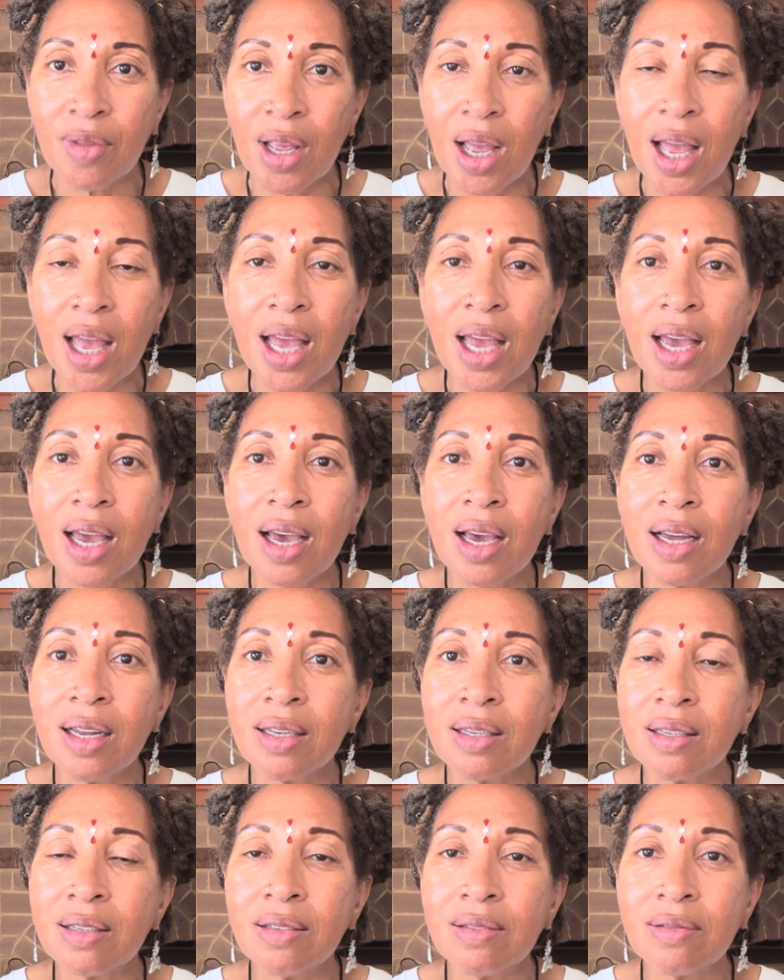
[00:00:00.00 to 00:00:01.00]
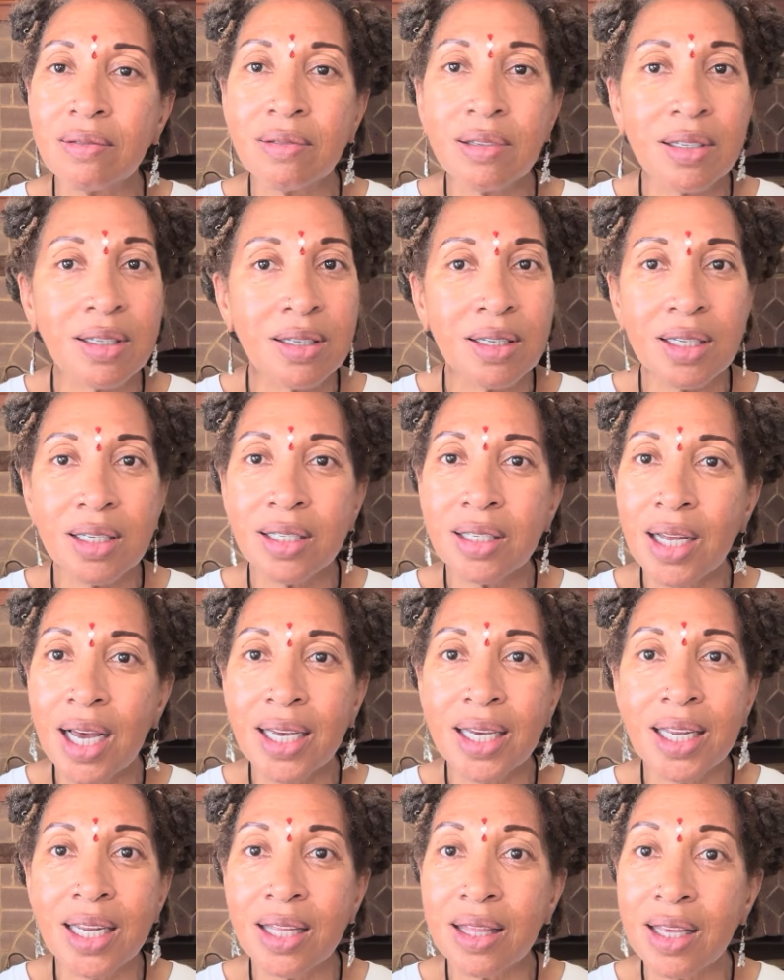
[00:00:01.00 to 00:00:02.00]
And it's
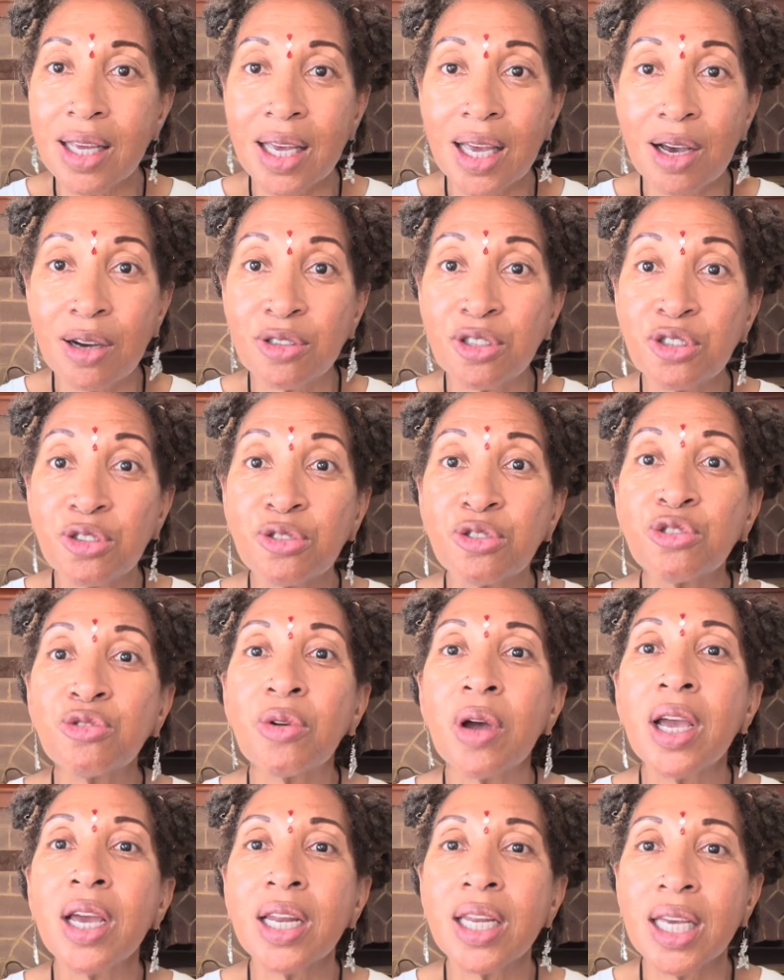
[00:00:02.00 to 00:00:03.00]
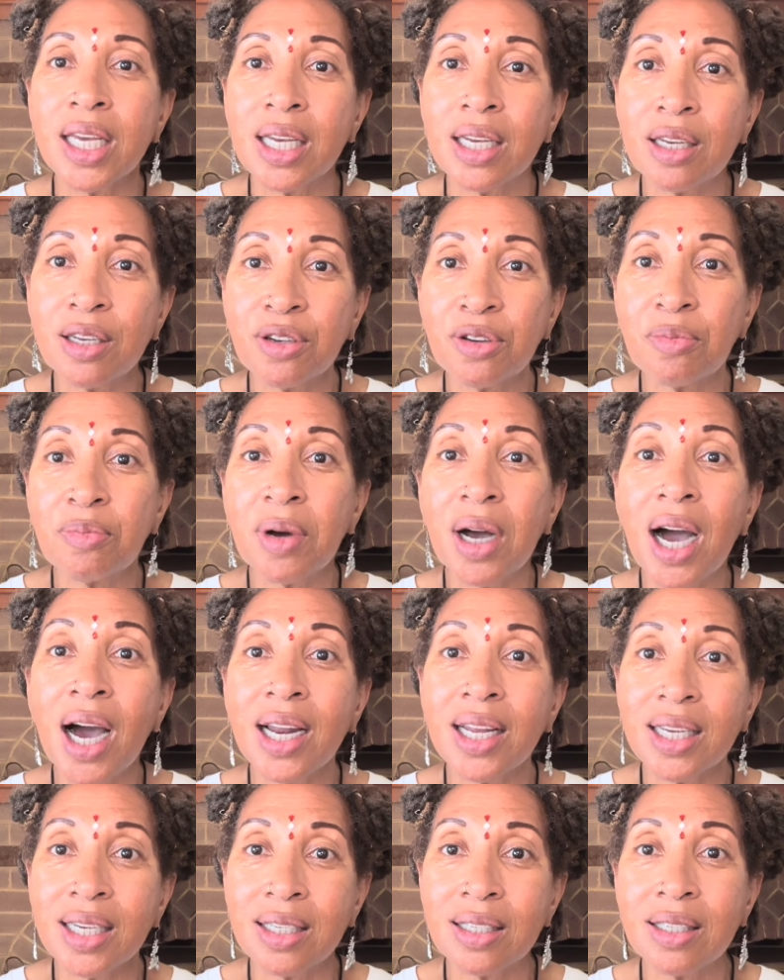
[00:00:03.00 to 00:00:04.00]
like anything else. You're training your
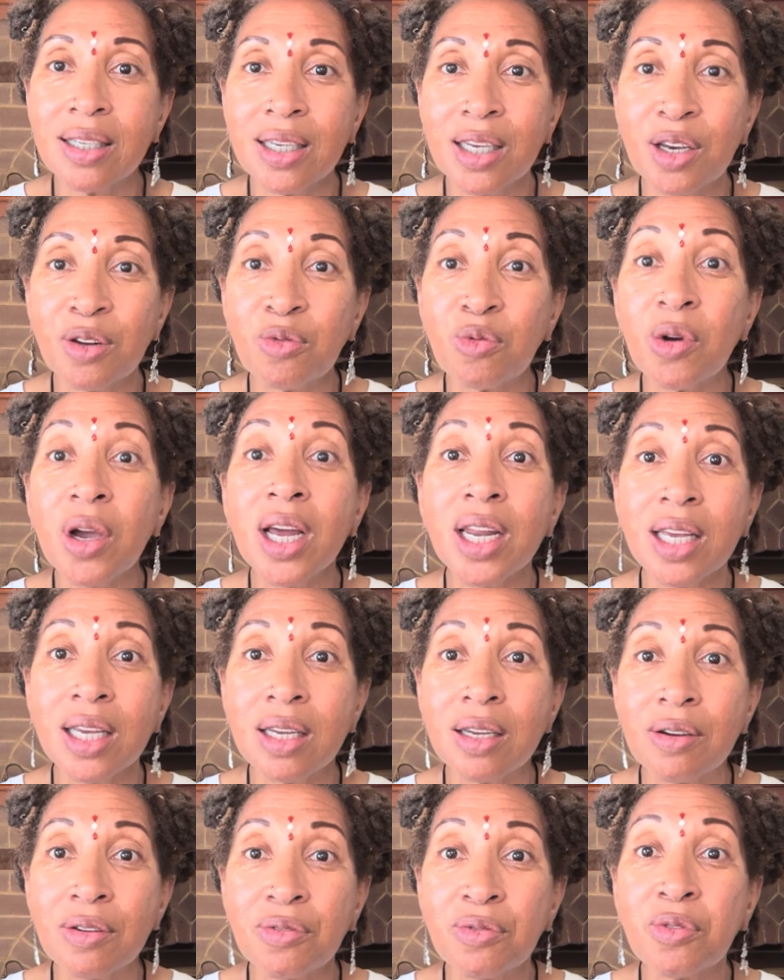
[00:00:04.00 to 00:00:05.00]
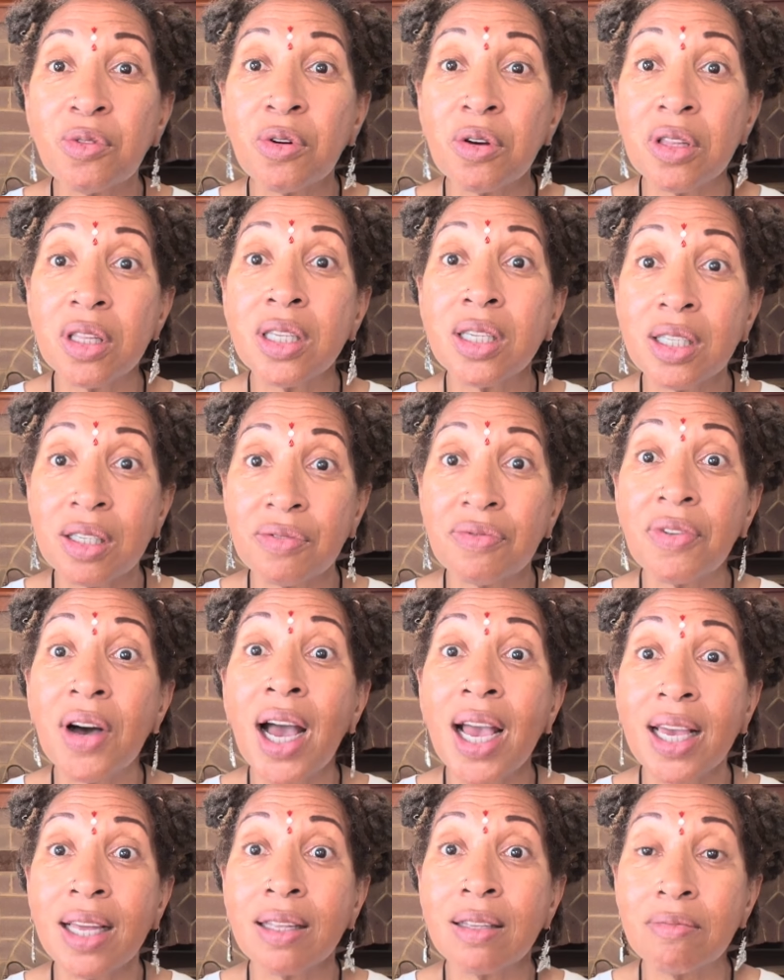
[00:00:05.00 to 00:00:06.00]
body to get ready for this
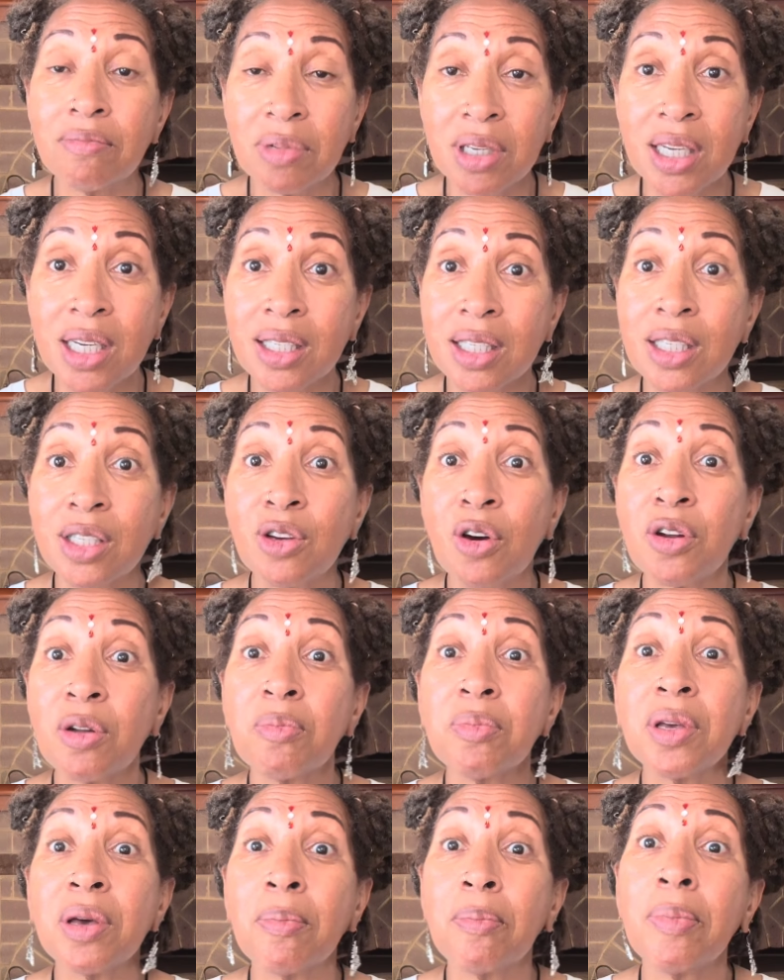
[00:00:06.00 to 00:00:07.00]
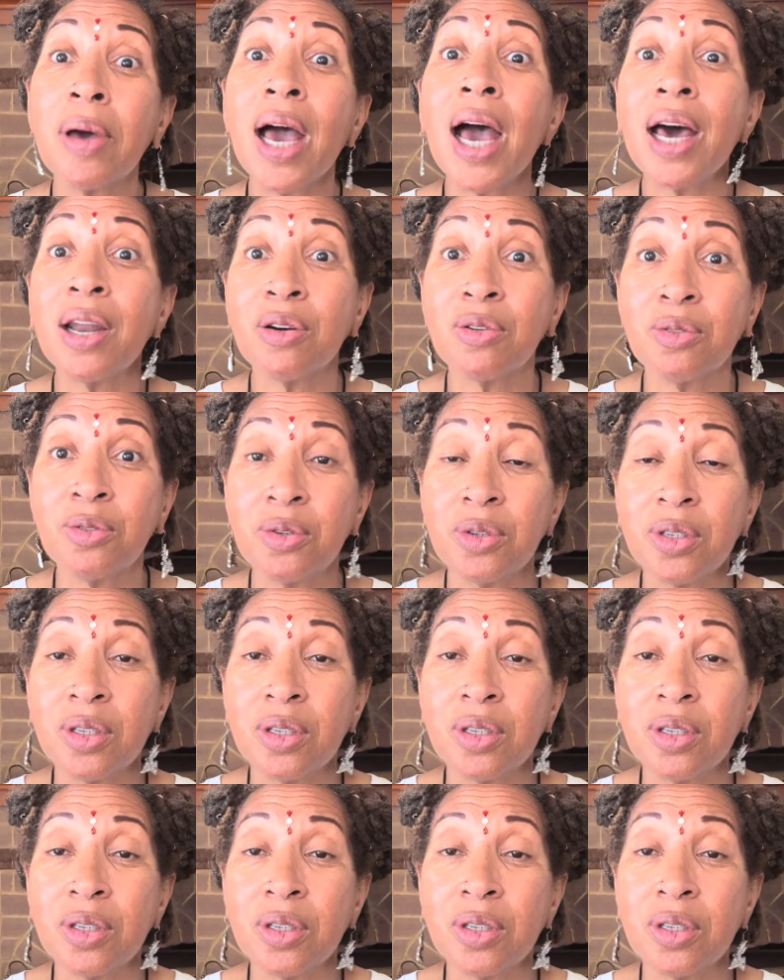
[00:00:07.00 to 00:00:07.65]
fight, because it's going to be a battle,